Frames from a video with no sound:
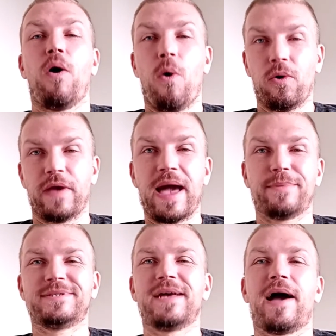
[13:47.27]
Old
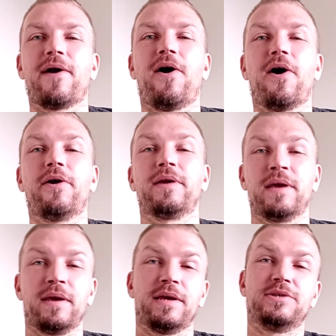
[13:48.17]
habits die
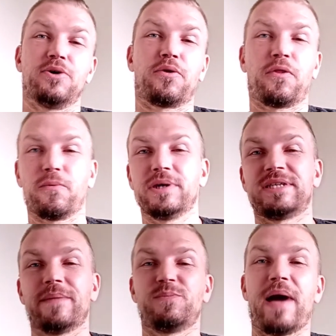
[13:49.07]
hard. He took 3
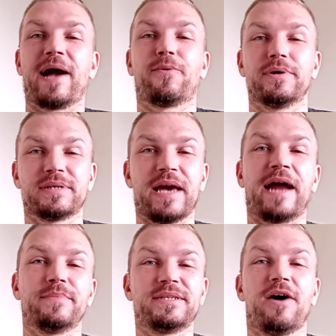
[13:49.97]
steps backwards,
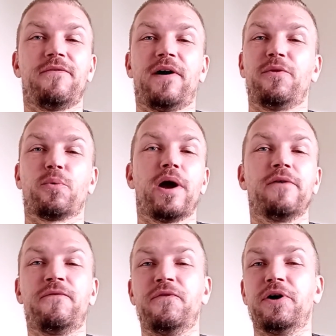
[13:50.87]
got himself on the
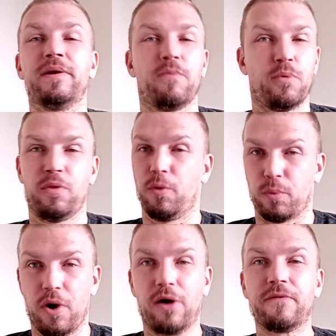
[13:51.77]
right foot, the
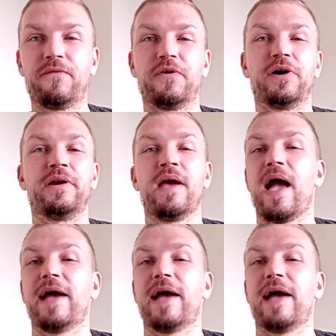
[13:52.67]
wrong foot,